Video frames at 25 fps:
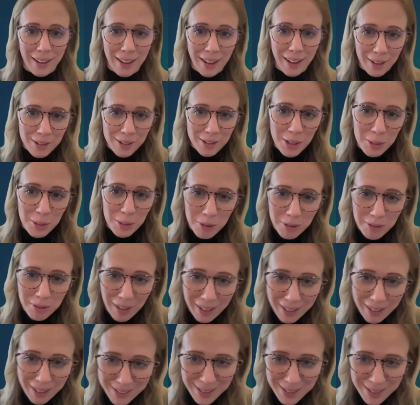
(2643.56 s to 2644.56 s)
to also
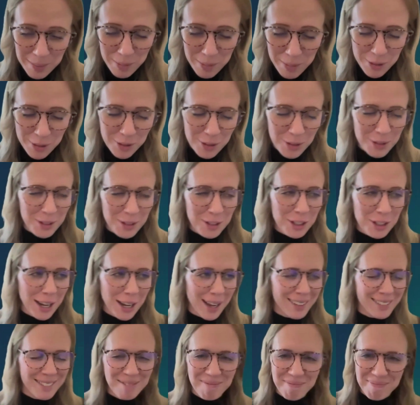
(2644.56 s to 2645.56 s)
provide examples through the
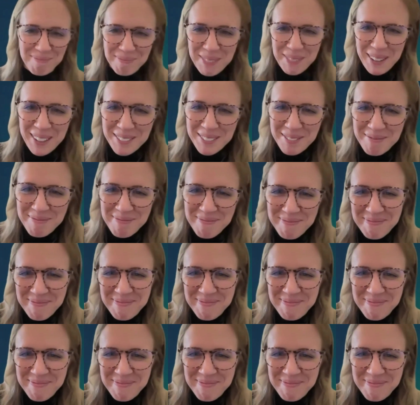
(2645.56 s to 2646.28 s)
chat. But